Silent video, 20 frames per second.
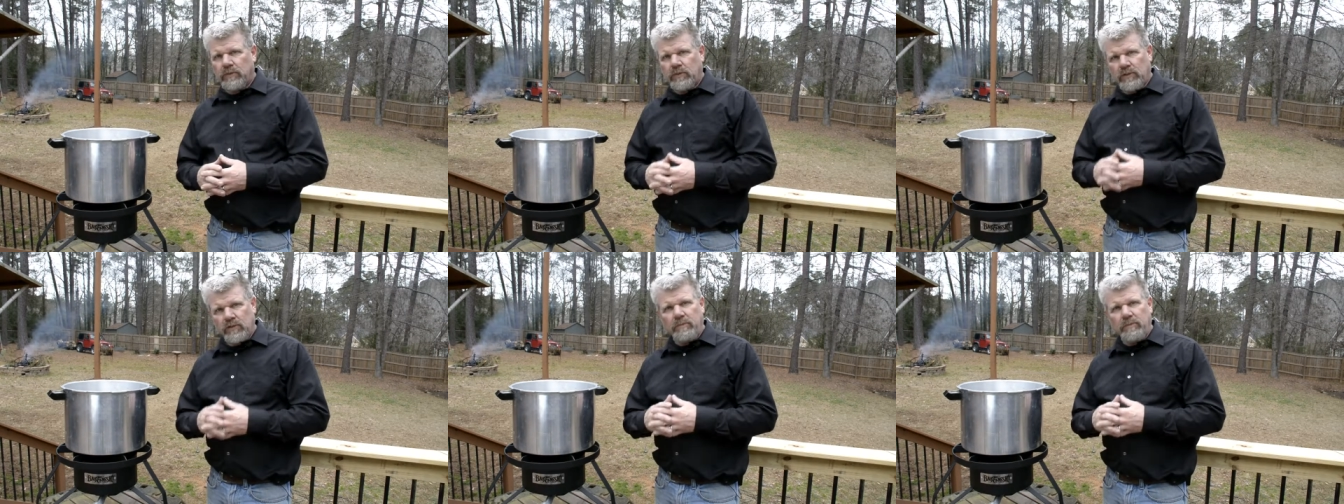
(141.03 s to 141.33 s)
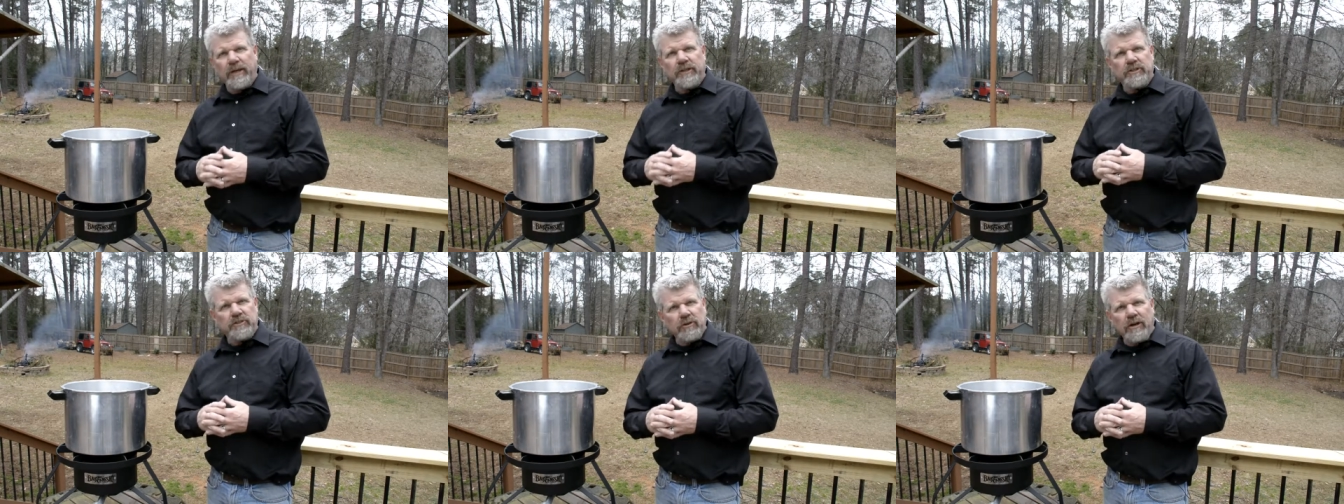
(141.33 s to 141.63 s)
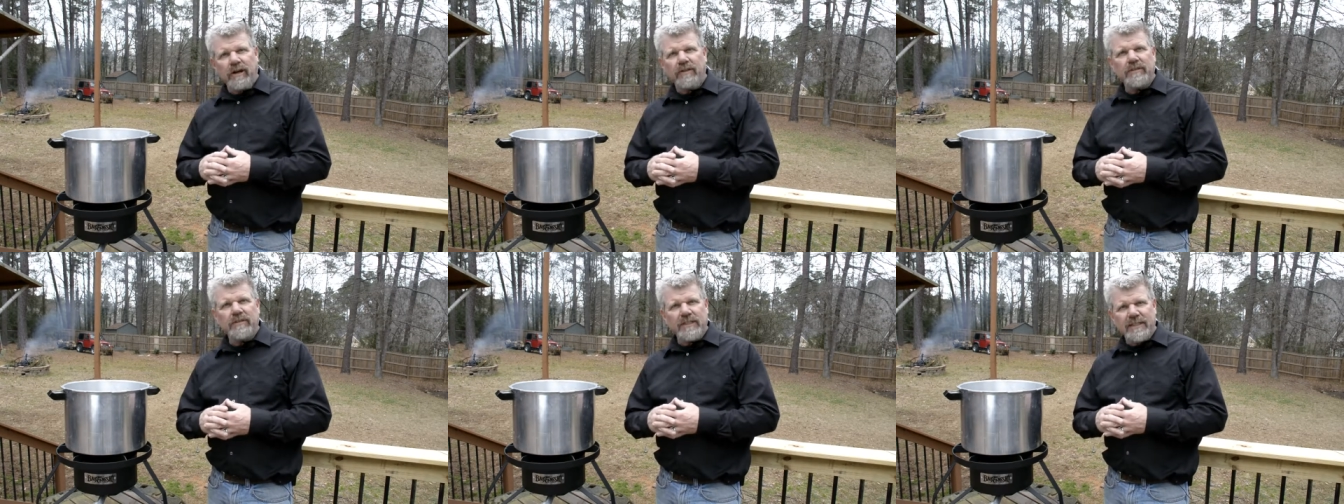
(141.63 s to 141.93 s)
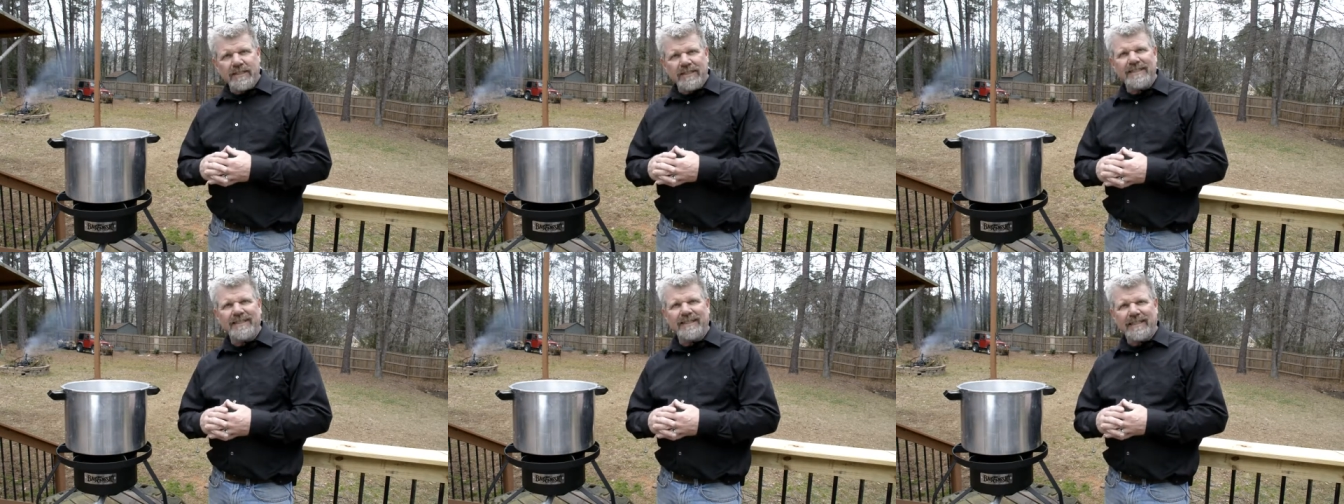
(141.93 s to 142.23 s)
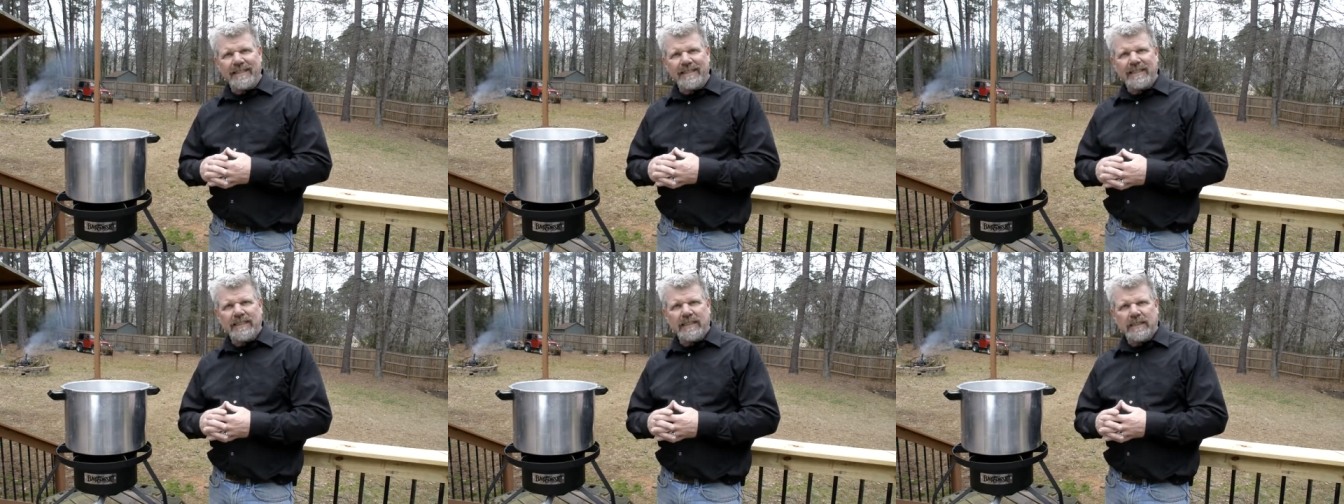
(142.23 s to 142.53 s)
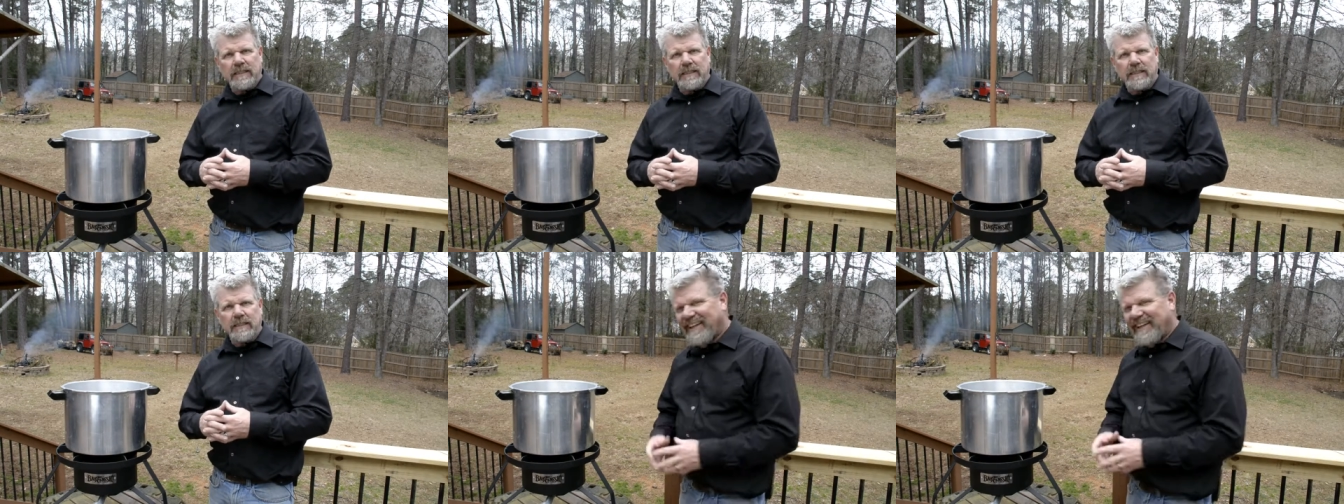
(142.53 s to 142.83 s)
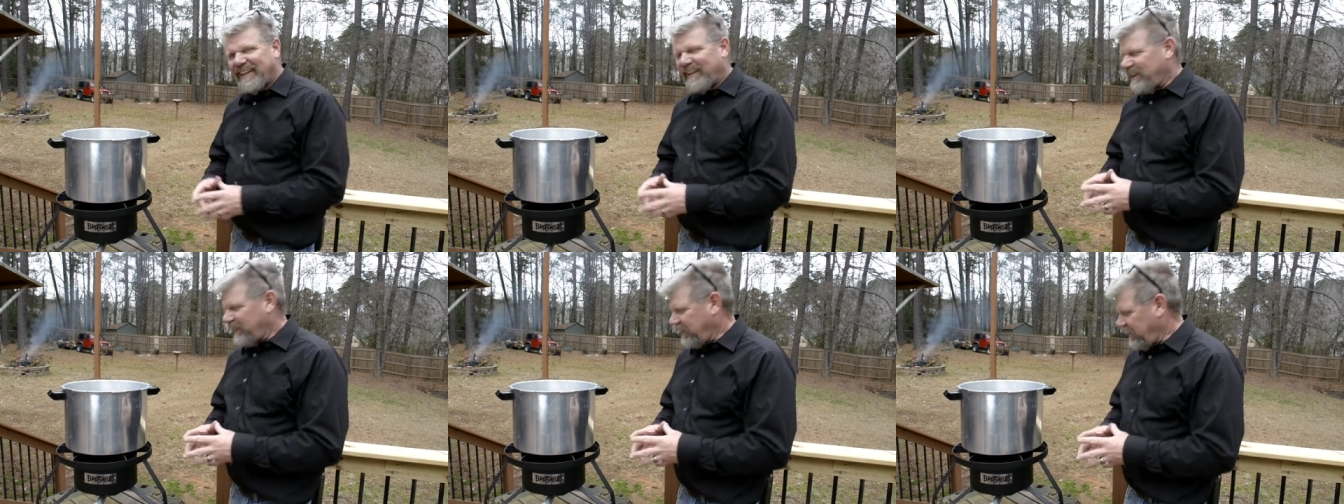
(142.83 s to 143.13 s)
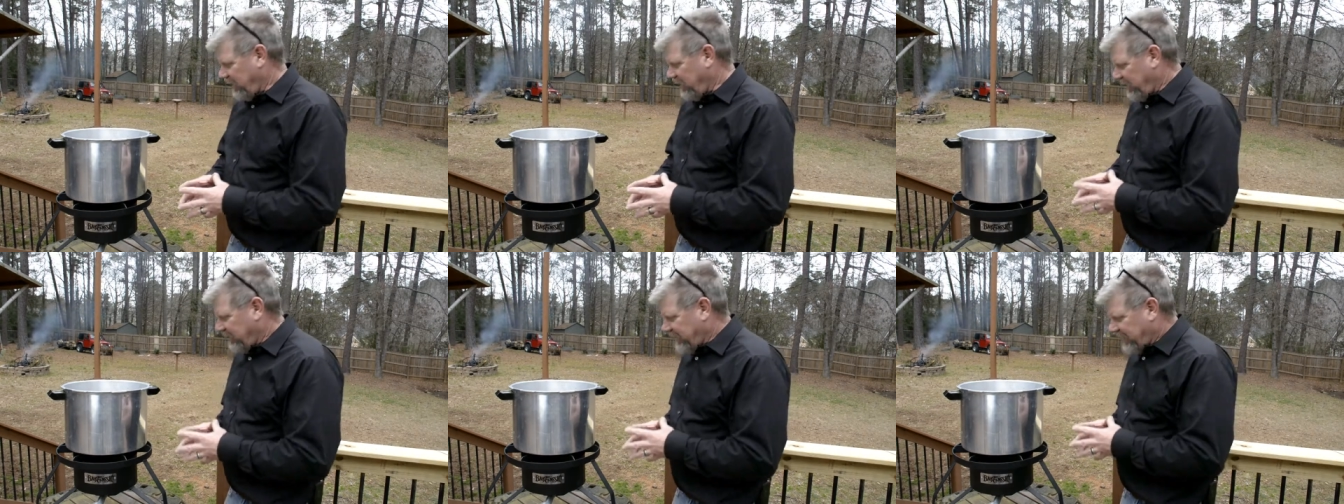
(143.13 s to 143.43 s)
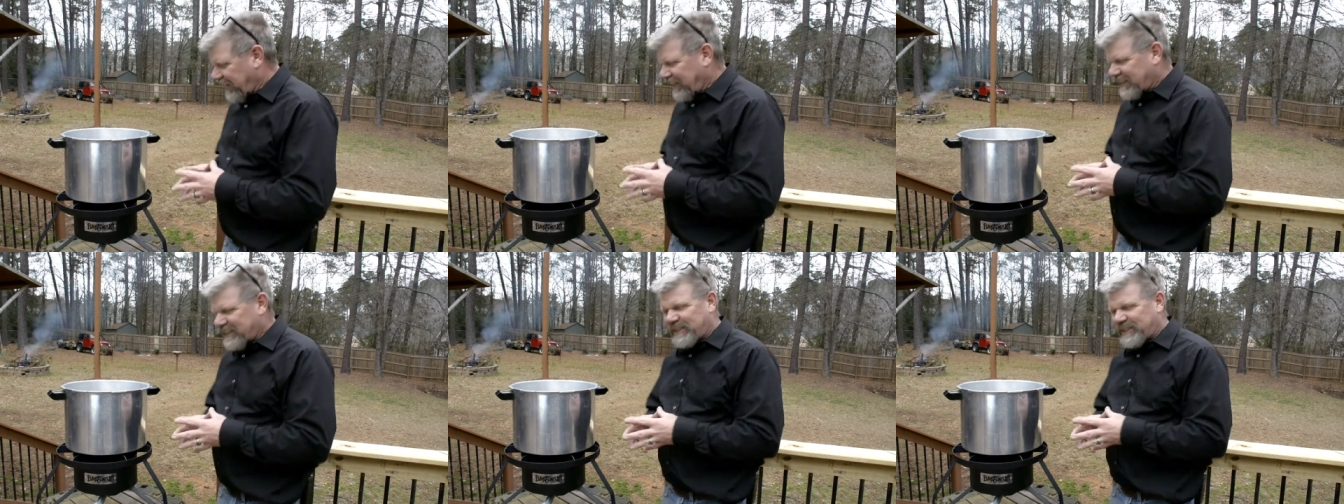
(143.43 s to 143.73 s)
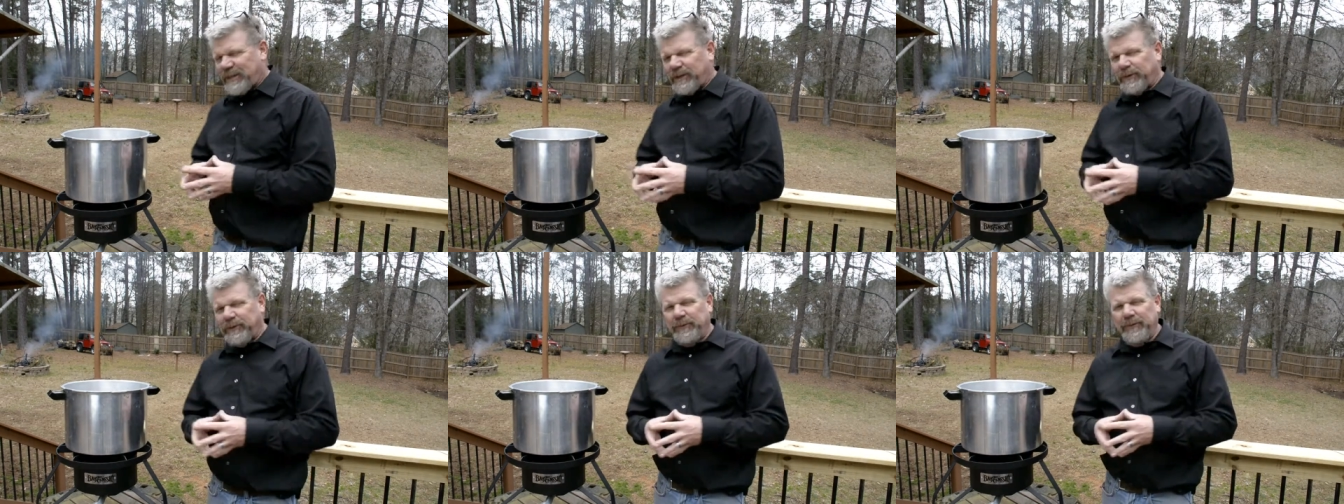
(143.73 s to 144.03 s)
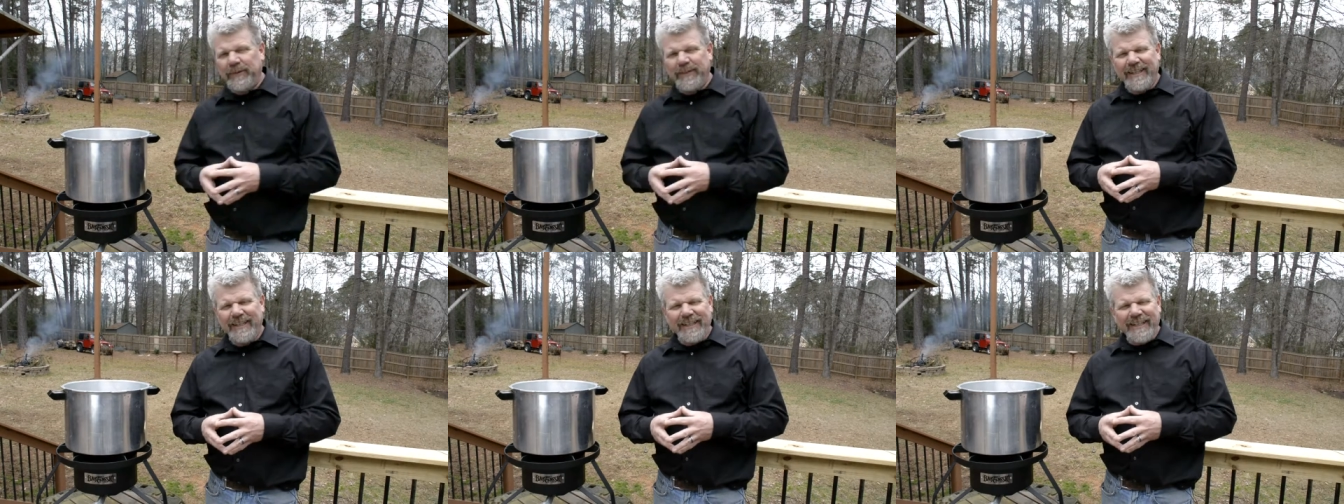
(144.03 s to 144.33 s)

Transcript: Just make sure everything's clean. Okay, so.